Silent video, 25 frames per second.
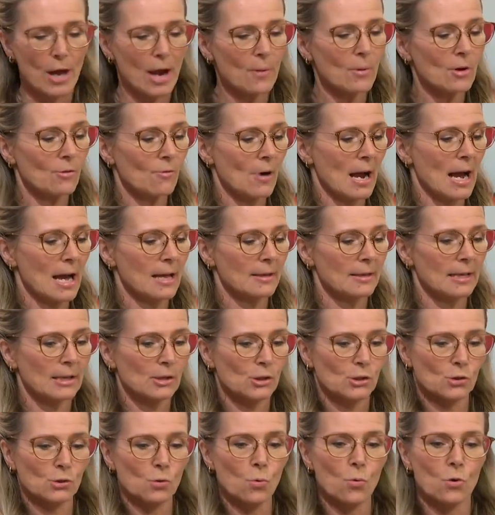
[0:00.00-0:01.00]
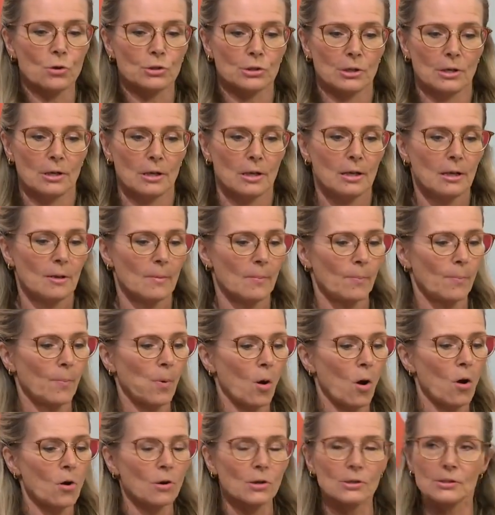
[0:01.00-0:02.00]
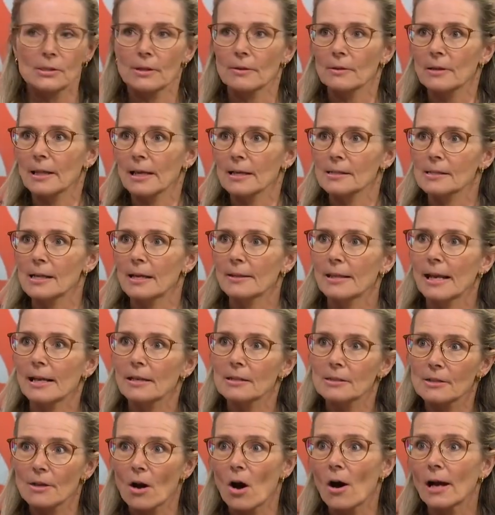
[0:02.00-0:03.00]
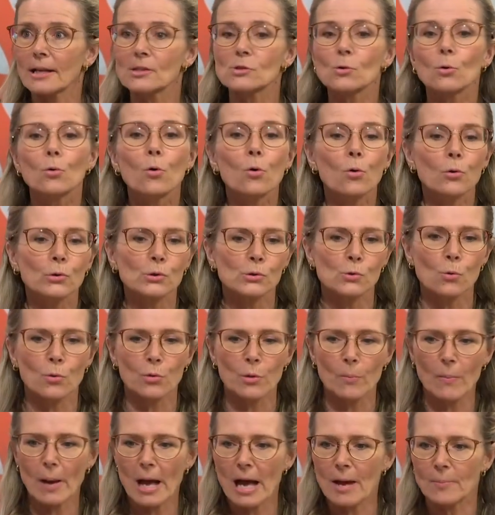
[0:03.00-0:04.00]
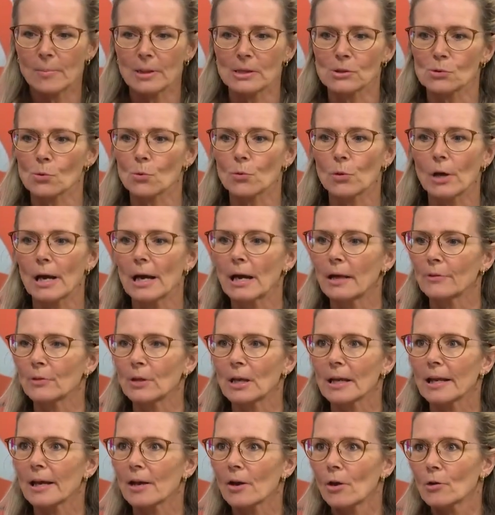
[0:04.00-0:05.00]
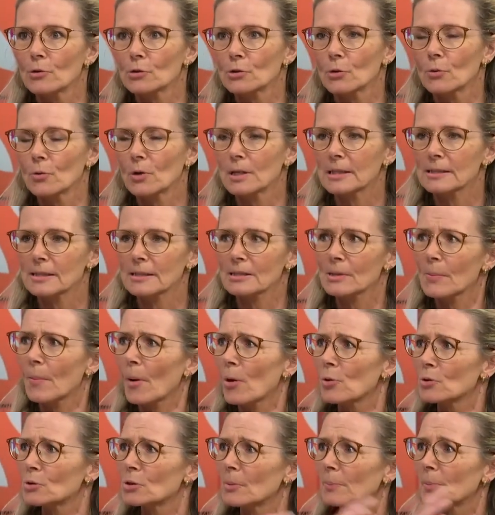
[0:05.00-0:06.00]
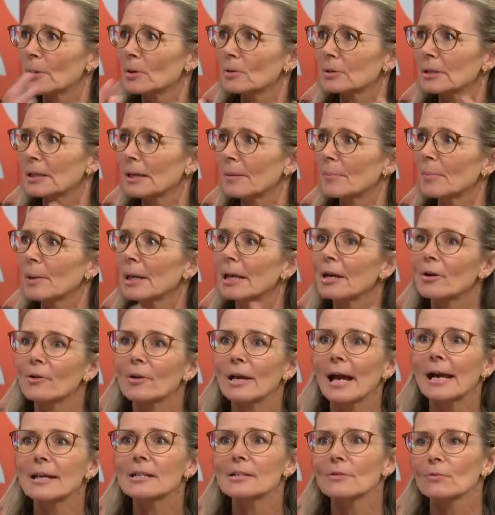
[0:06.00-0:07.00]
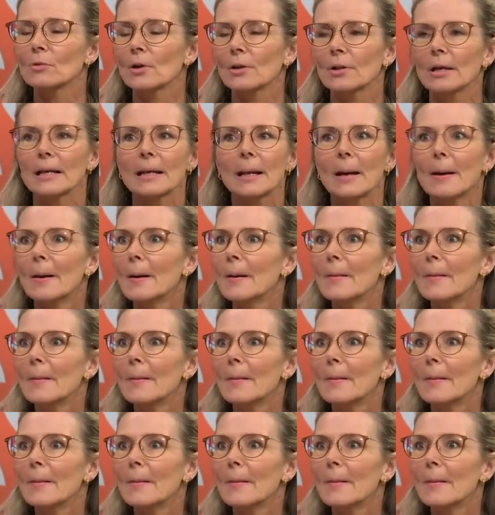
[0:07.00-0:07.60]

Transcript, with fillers: they would rather sort blocks and things like that into heights, or, or, sort the Barbies or the the Lego toys as opposed to building and being creative with it.